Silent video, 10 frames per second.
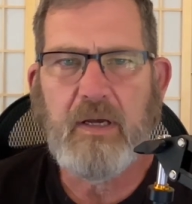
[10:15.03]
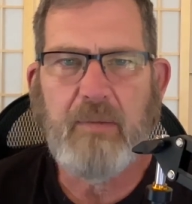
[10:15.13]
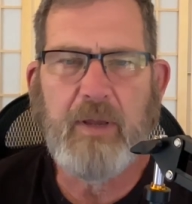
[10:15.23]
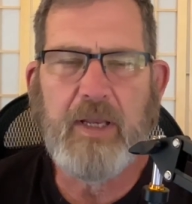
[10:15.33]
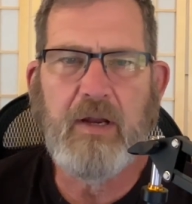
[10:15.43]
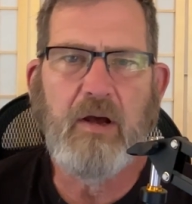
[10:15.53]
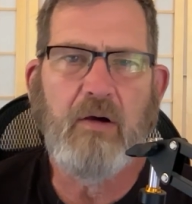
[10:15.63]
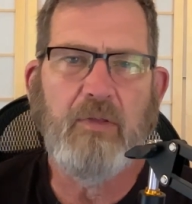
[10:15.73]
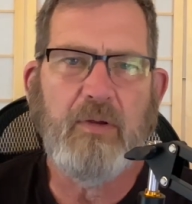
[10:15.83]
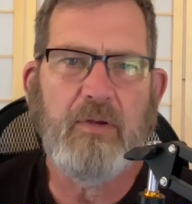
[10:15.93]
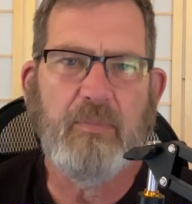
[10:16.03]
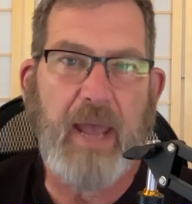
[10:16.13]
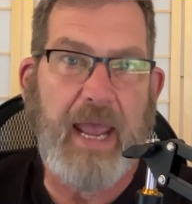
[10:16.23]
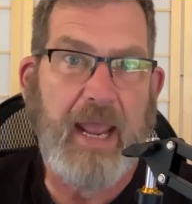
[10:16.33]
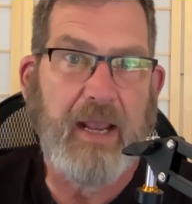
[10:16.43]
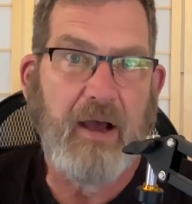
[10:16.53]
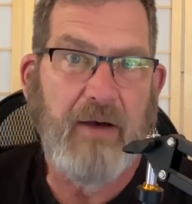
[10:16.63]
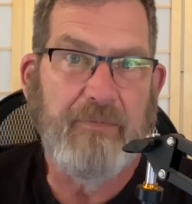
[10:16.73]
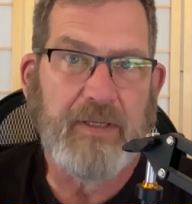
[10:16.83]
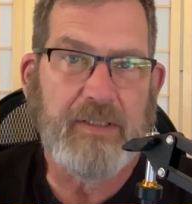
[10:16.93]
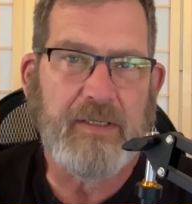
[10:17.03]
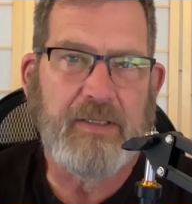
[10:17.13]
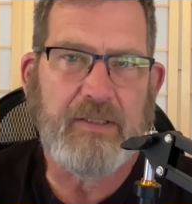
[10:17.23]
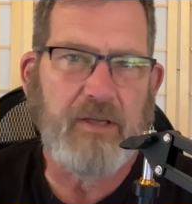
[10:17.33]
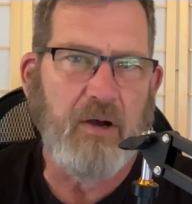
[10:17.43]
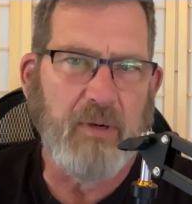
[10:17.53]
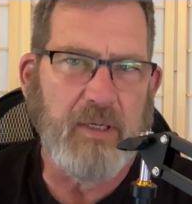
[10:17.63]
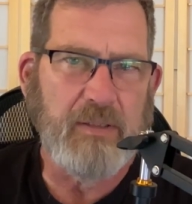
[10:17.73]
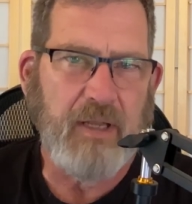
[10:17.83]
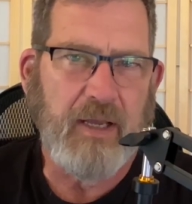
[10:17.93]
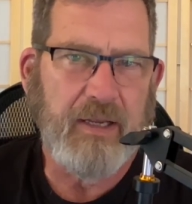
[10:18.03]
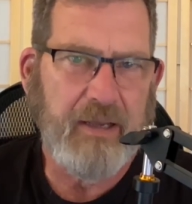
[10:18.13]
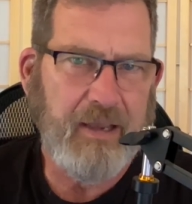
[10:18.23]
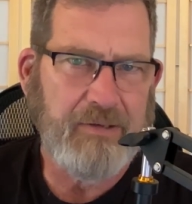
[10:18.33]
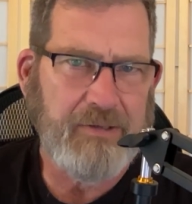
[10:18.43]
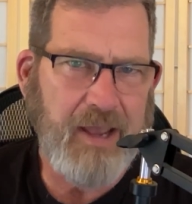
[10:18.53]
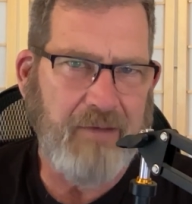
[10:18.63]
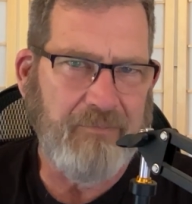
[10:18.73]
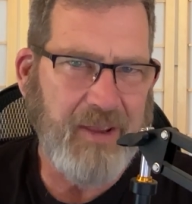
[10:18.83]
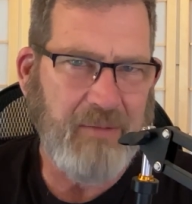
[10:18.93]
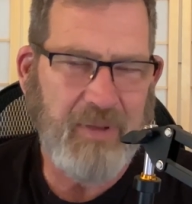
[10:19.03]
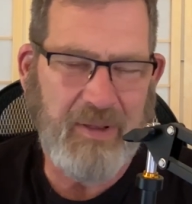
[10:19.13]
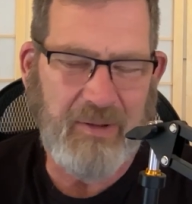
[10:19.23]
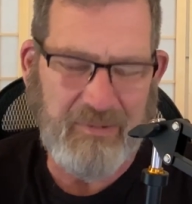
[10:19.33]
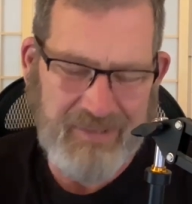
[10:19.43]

I mean, you know that your bank obviously is always like, "Hey, Jeff, hey, Bill,